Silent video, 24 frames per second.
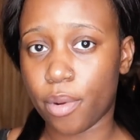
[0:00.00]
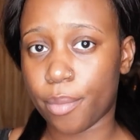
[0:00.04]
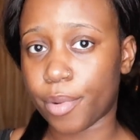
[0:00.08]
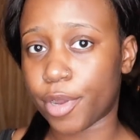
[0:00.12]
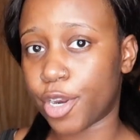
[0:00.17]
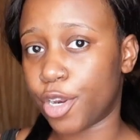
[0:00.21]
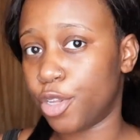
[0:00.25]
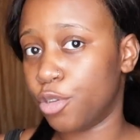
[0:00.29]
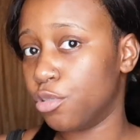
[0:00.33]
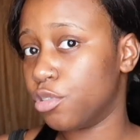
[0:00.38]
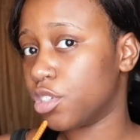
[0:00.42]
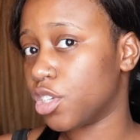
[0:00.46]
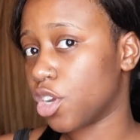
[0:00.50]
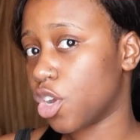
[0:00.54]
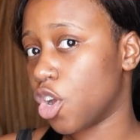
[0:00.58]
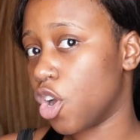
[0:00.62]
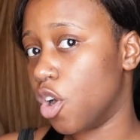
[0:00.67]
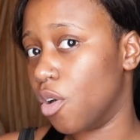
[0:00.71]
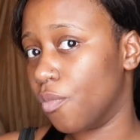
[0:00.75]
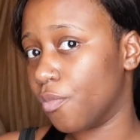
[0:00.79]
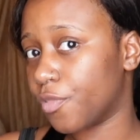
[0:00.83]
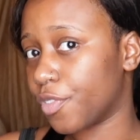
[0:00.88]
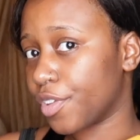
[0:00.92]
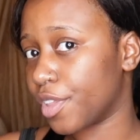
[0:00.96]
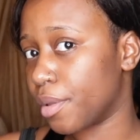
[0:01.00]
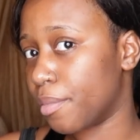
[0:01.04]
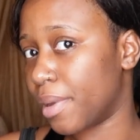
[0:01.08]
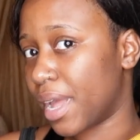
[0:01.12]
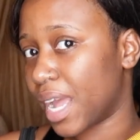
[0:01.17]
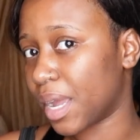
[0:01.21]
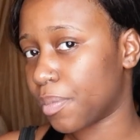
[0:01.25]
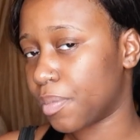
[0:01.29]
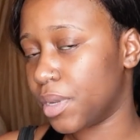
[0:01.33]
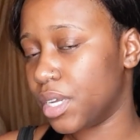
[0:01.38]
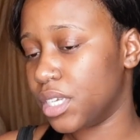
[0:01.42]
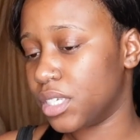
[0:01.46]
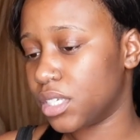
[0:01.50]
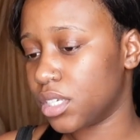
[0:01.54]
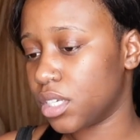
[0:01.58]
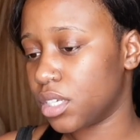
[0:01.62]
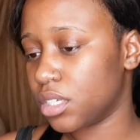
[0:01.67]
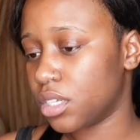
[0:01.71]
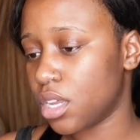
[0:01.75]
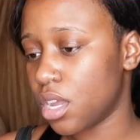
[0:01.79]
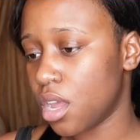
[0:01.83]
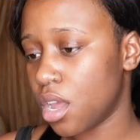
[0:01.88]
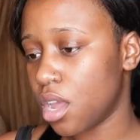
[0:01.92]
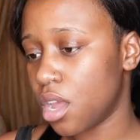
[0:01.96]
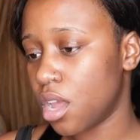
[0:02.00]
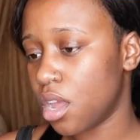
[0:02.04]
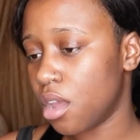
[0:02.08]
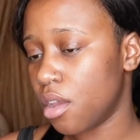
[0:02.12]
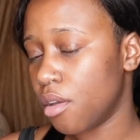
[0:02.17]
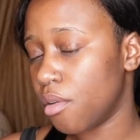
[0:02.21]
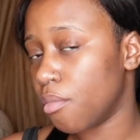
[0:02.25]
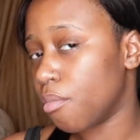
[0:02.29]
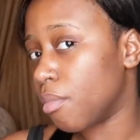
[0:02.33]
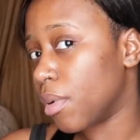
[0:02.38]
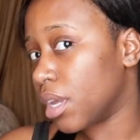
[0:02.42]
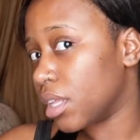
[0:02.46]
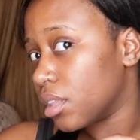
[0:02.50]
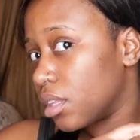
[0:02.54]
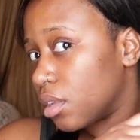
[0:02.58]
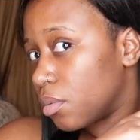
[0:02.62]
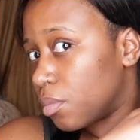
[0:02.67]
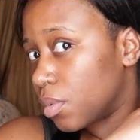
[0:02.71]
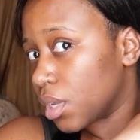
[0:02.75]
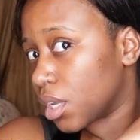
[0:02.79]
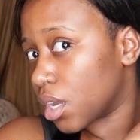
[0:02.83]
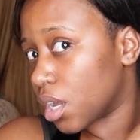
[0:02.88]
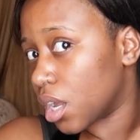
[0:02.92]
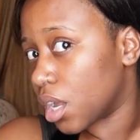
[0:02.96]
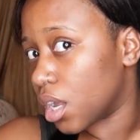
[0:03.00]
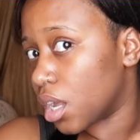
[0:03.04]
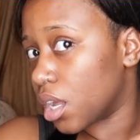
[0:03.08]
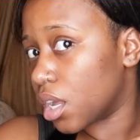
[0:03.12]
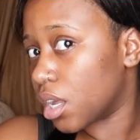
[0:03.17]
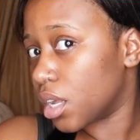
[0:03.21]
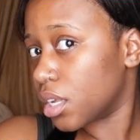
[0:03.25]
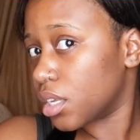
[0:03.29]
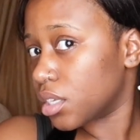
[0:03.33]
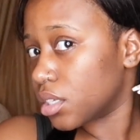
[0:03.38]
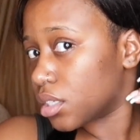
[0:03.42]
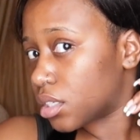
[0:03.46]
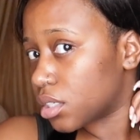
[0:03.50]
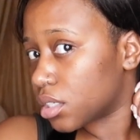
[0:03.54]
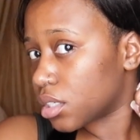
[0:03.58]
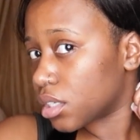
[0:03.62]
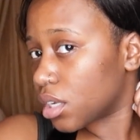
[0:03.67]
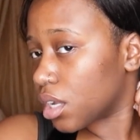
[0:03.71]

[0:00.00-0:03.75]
I'm gonna use the comb for the back pieces, mainly because